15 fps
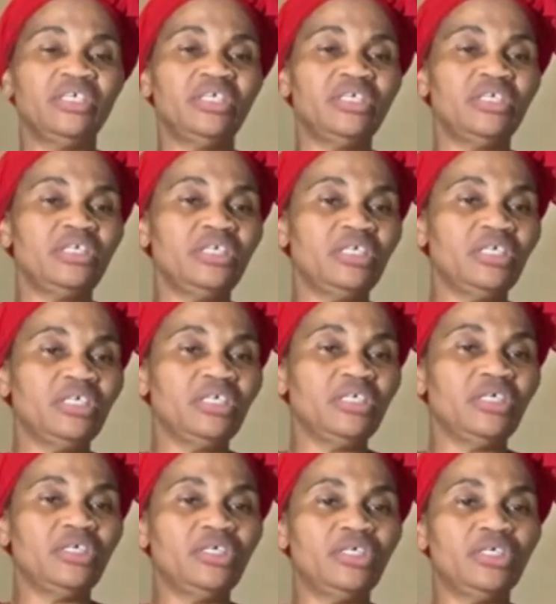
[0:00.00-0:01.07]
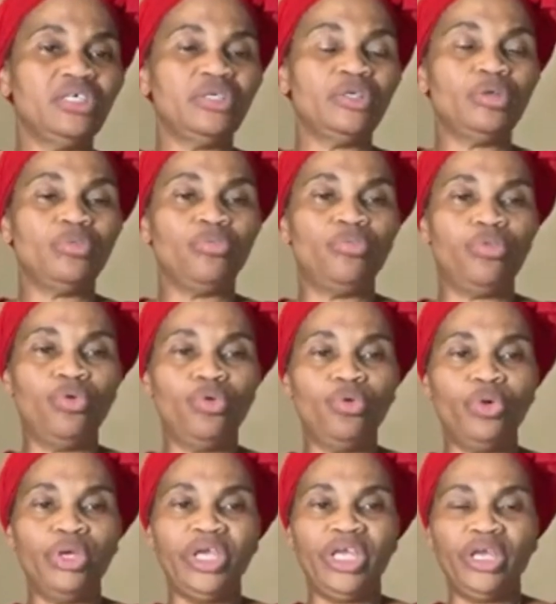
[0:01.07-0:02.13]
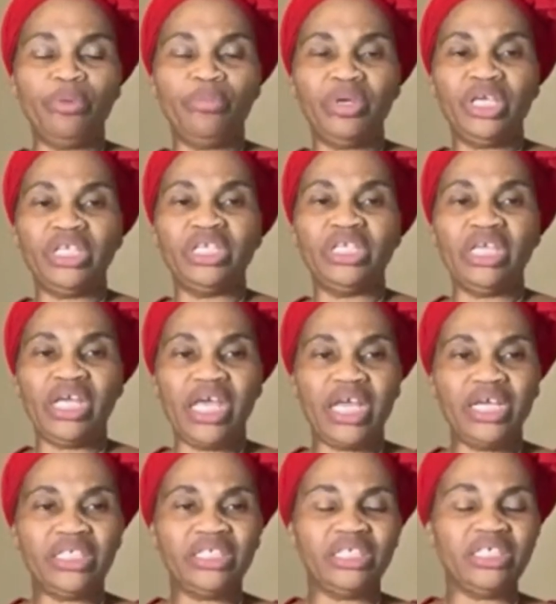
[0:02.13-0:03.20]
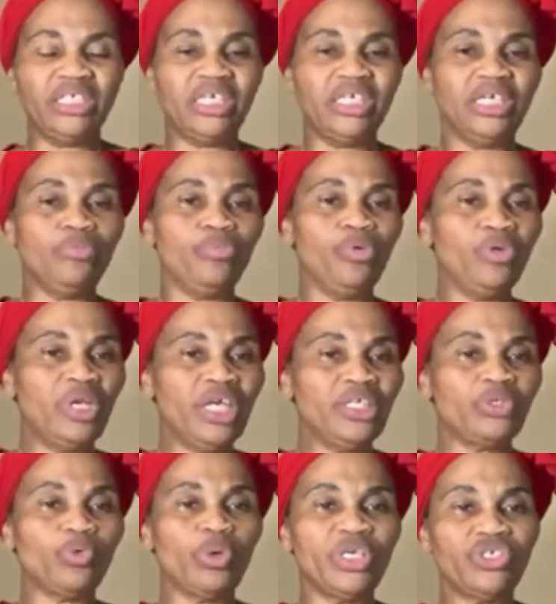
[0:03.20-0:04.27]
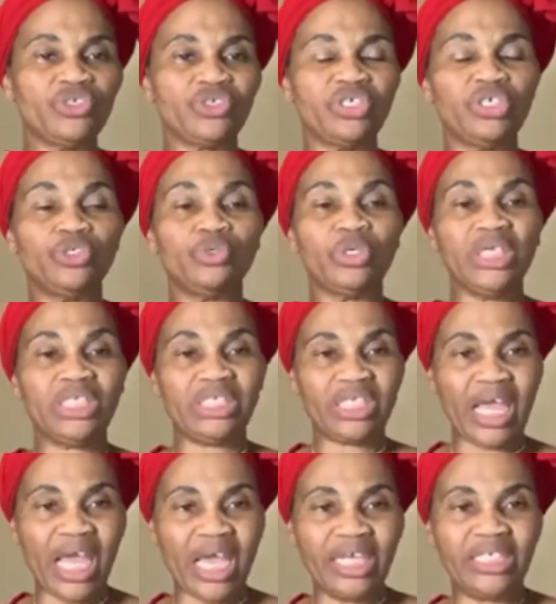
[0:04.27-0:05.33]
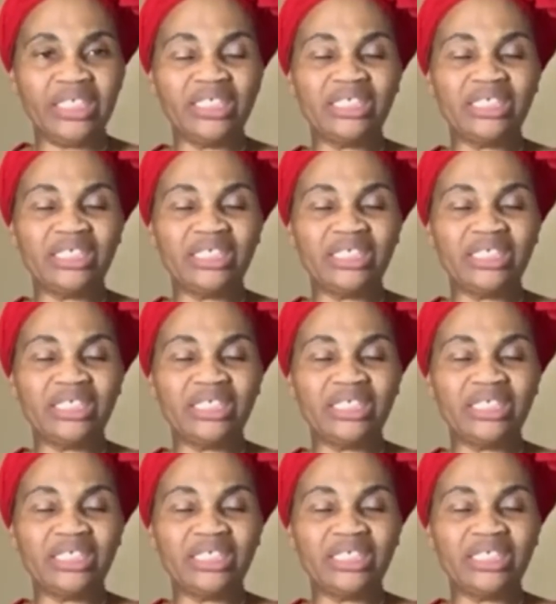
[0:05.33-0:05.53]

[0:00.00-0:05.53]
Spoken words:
he blew him in the head. The bullet went straight to his head,